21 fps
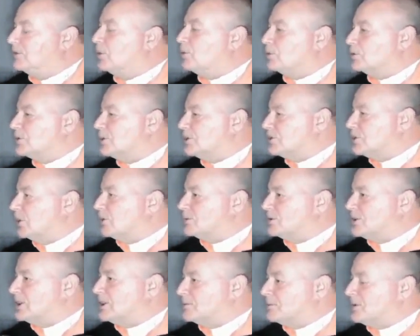course, a top
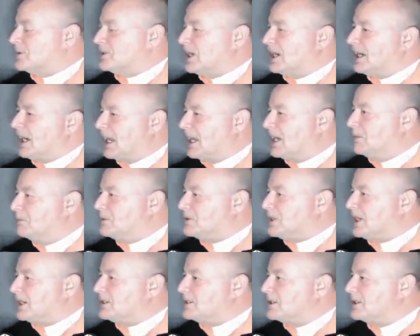6%,
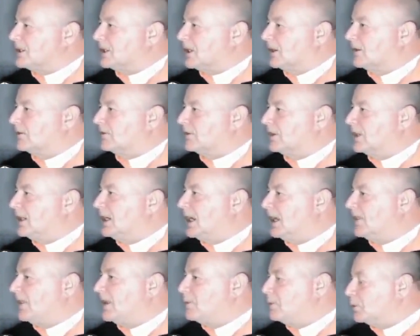8% of the country.
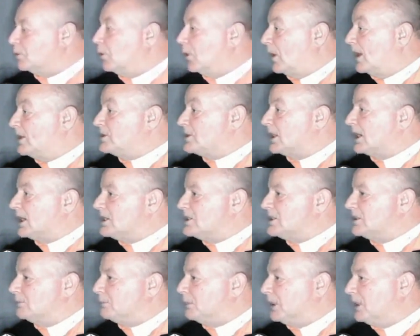Yeah, they were all
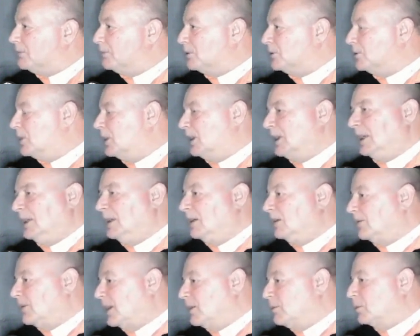educated people.
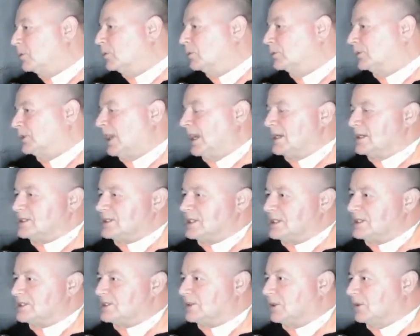They were all
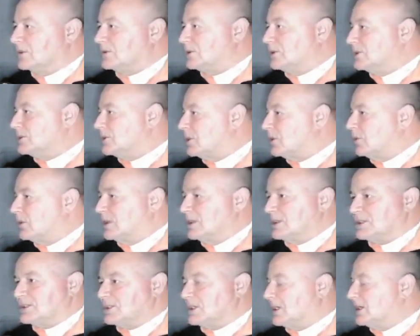dentists, doctors,
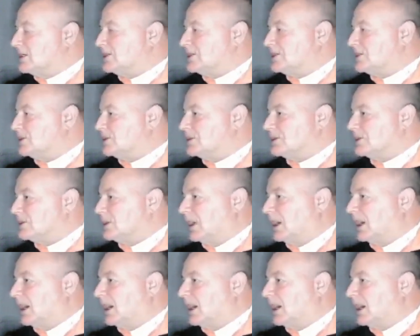lawyers, solicitors.